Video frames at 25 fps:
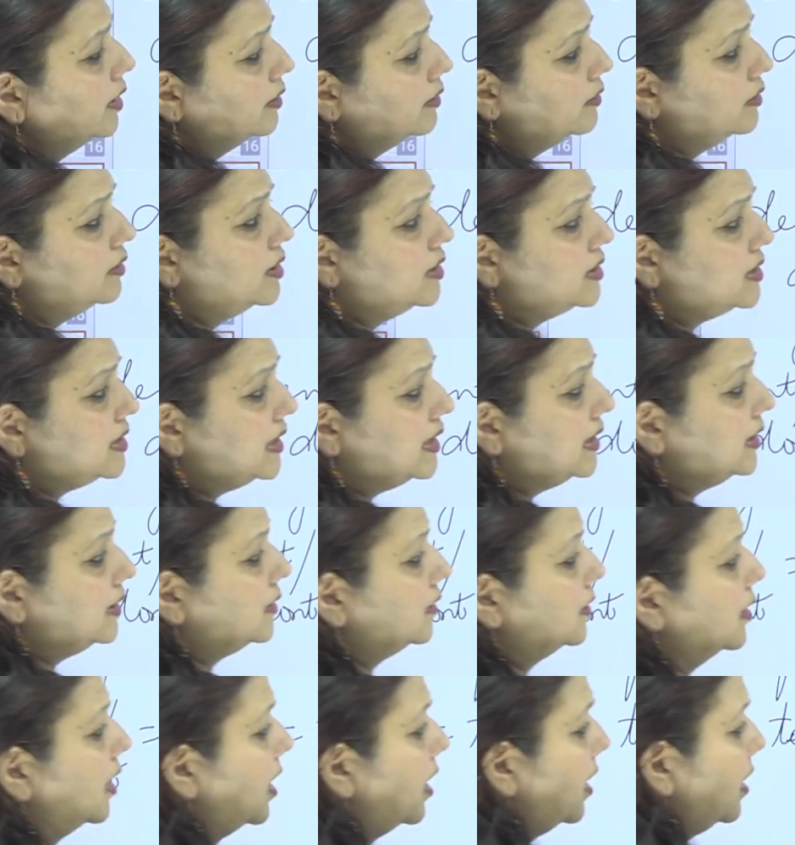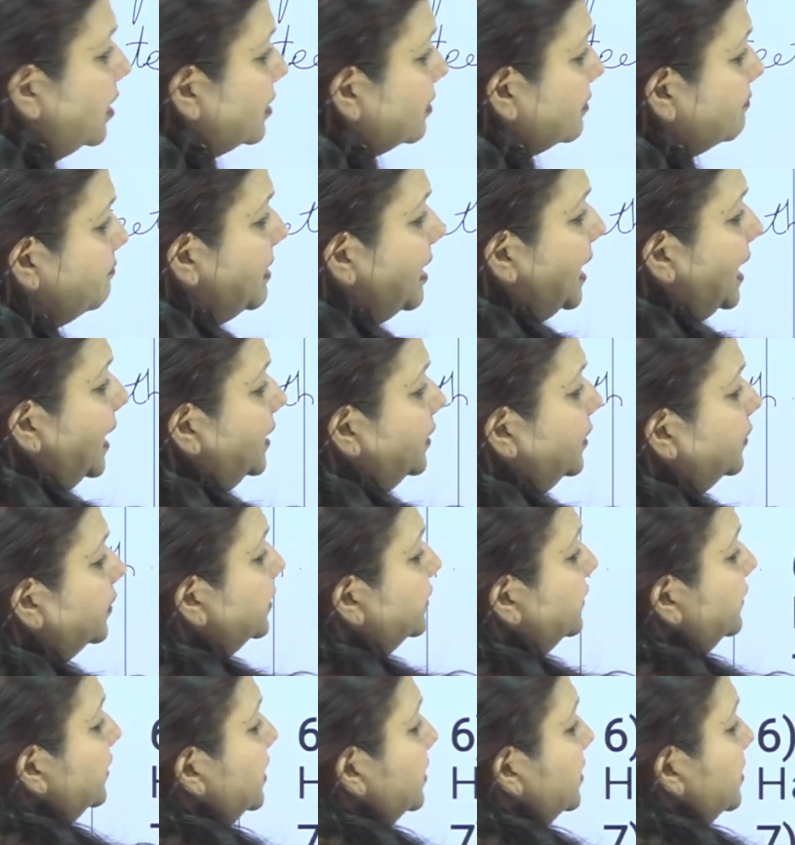The teeth are mal, you can
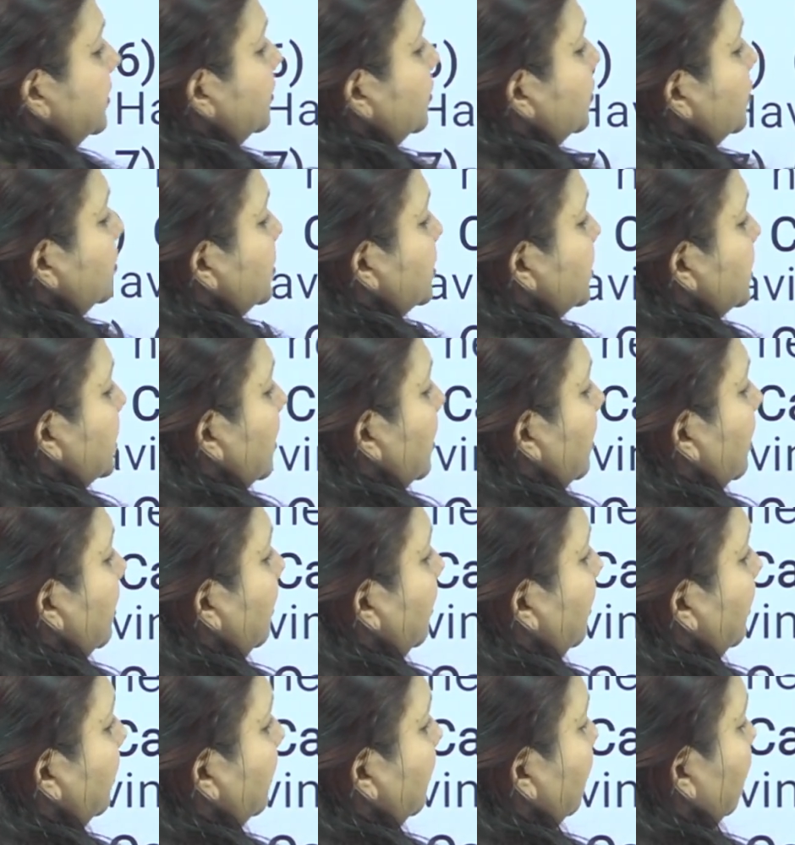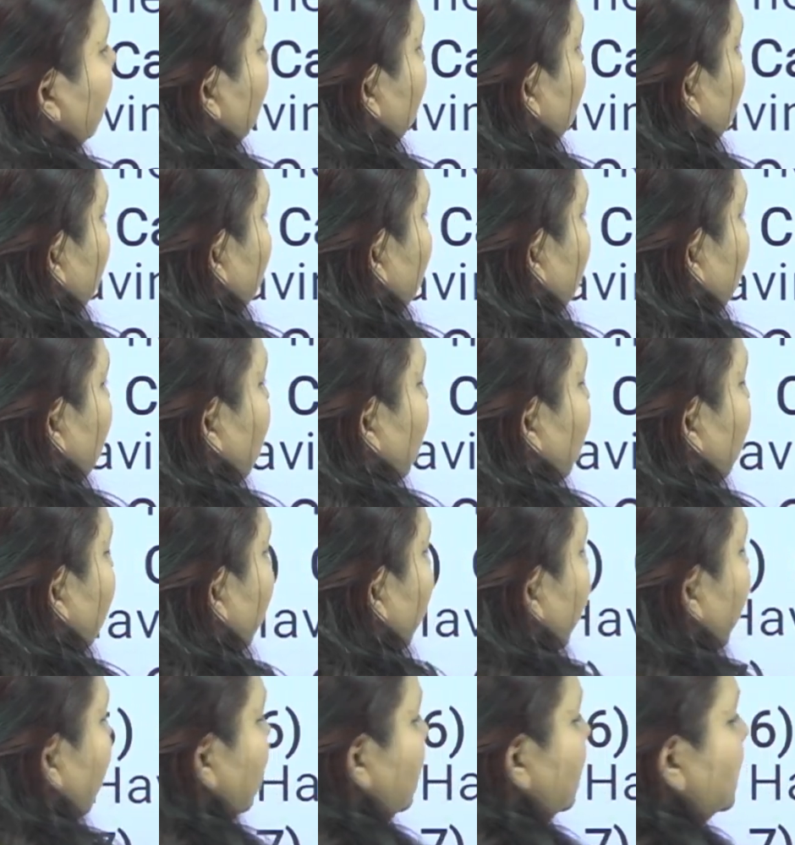see the root here,
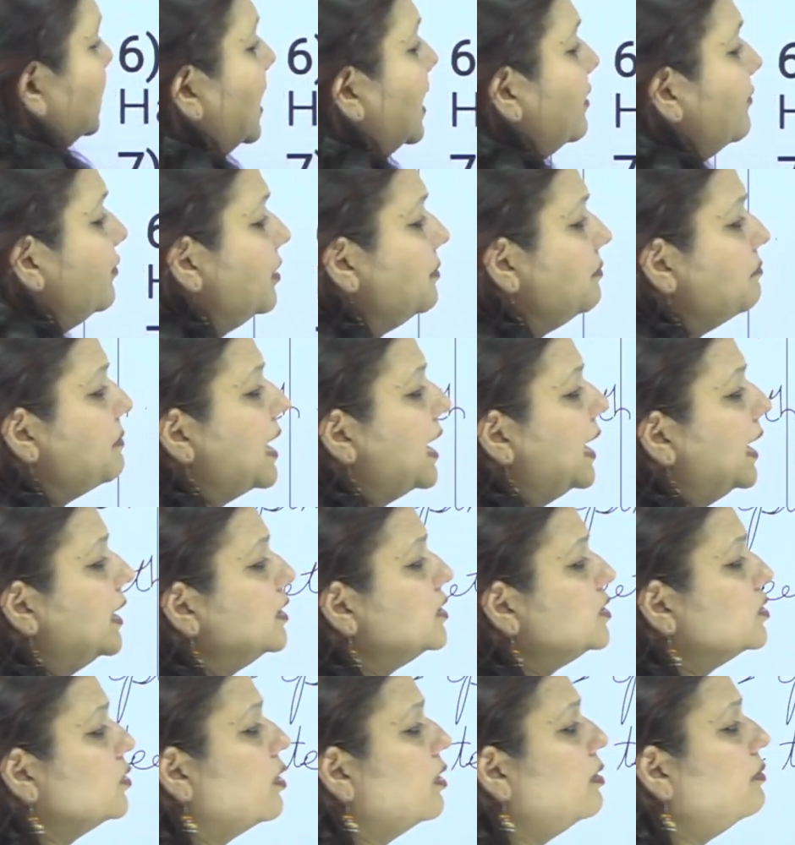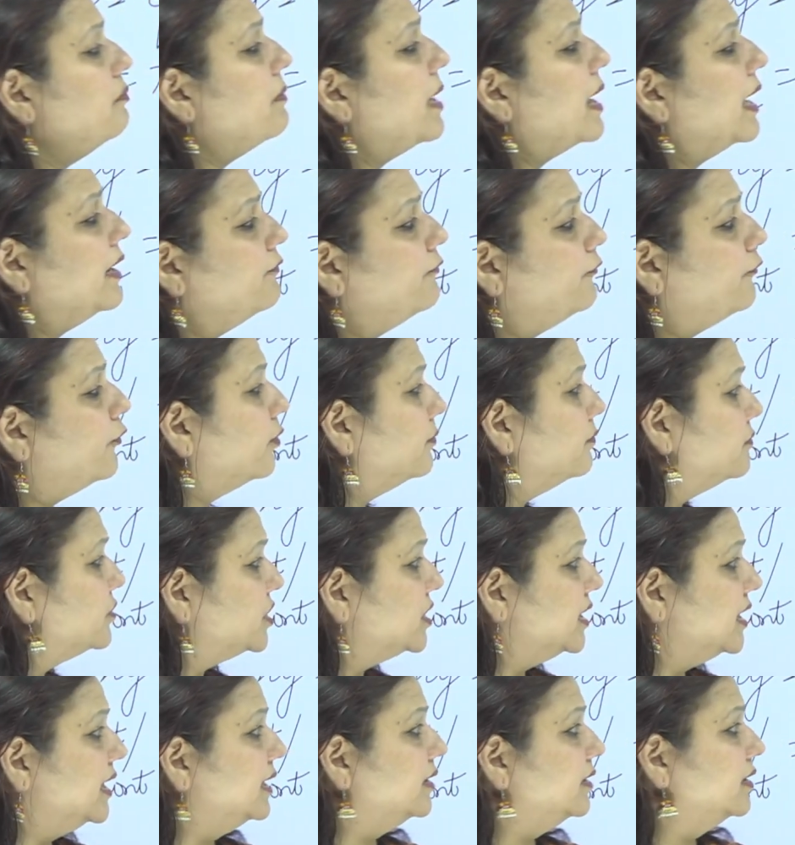right? Having bad or malformed
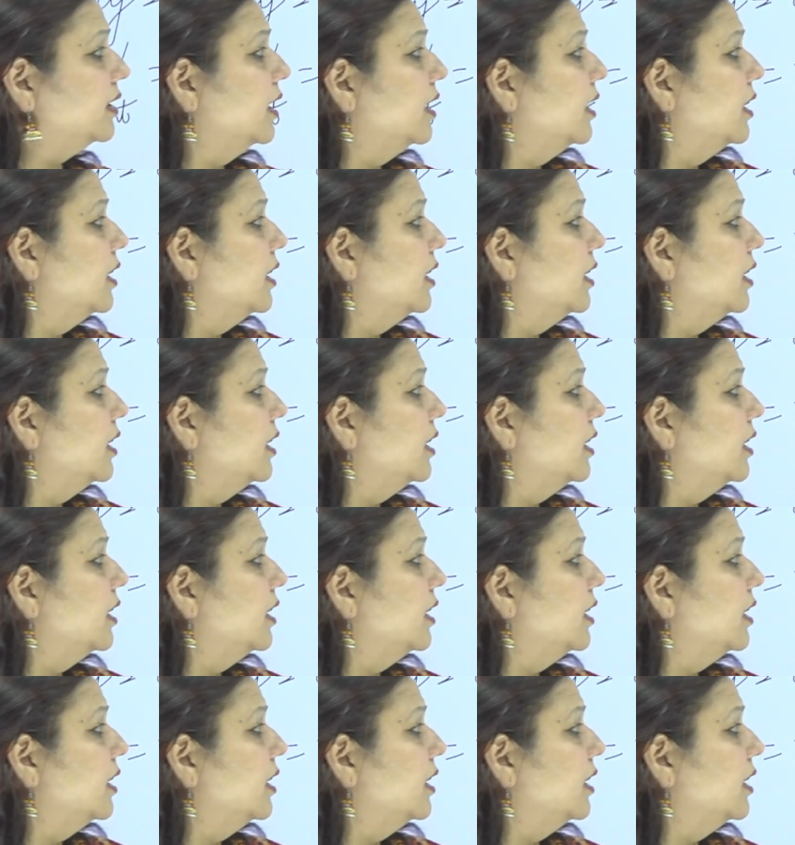teeth.